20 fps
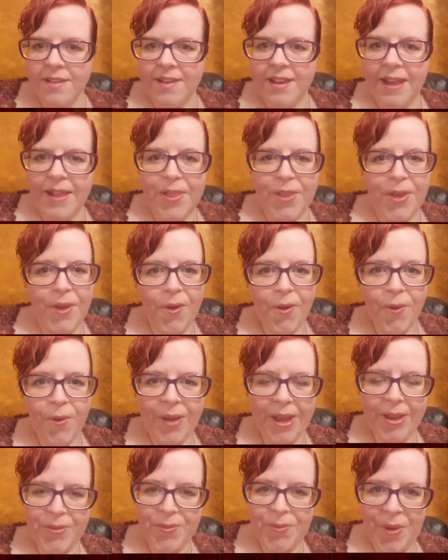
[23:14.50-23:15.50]
Hello
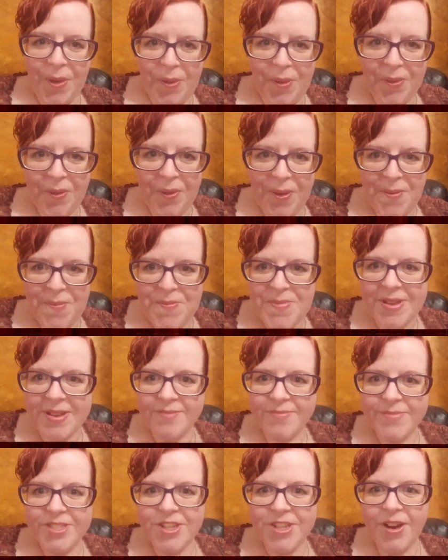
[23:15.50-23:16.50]
and welcome.
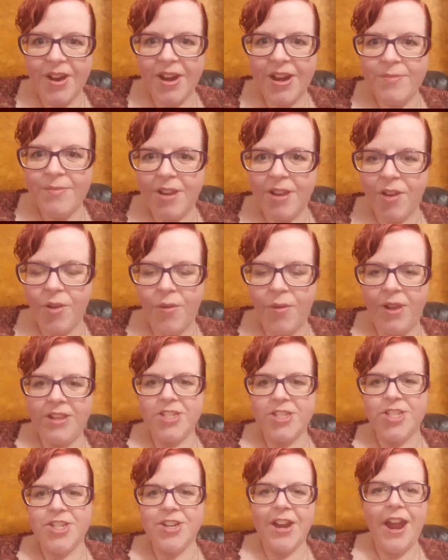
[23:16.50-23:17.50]
Sorry, I'm not quite
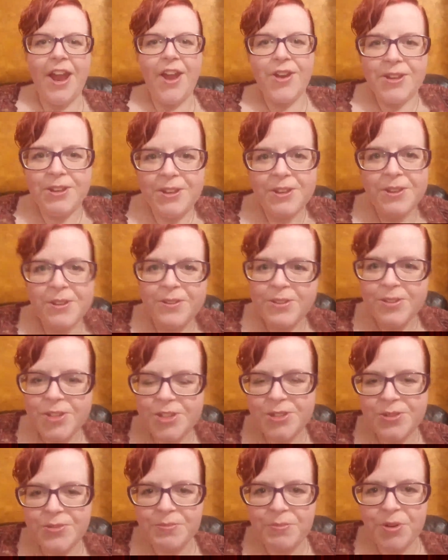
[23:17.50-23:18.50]
sure how to
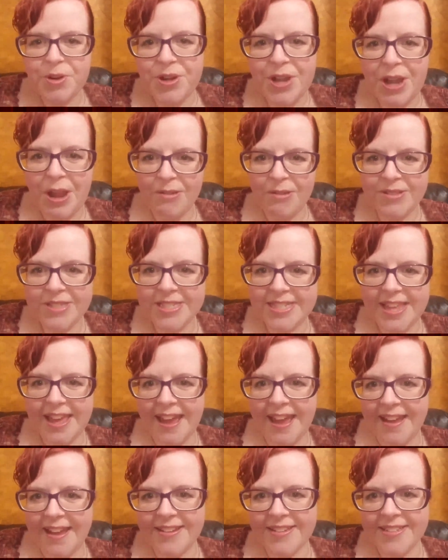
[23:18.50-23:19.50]
pronounce
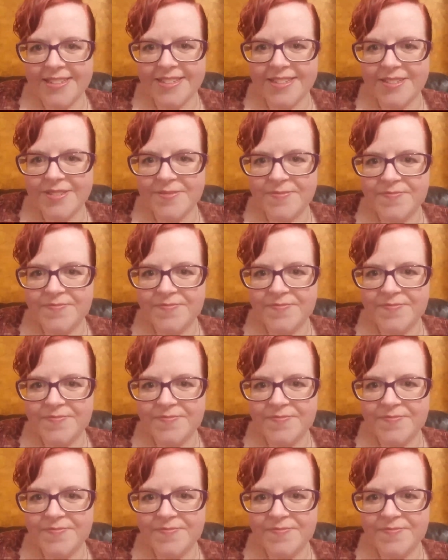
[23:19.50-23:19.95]
that.